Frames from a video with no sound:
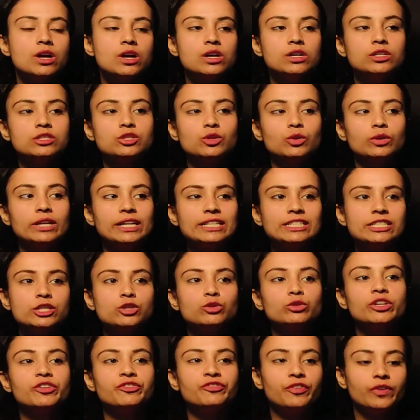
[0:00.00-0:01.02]
So let's do
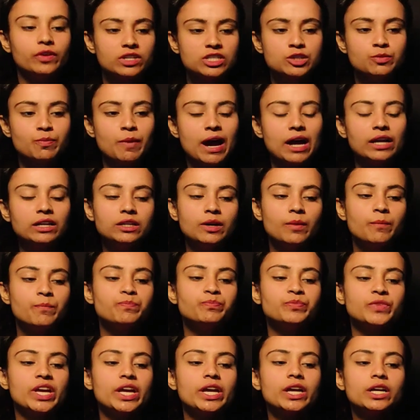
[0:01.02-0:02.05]
the first part.
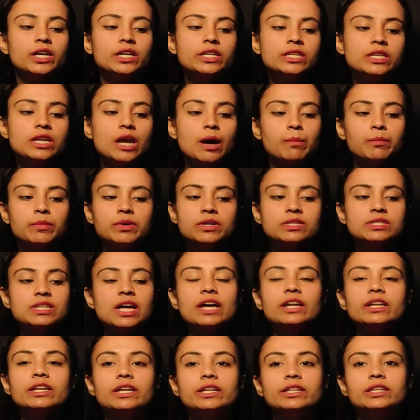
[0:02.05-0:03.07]
Here numbers
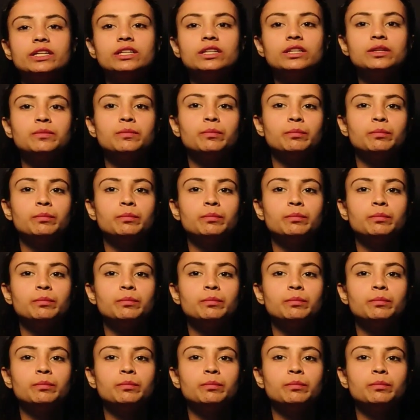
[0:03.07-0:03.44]
are written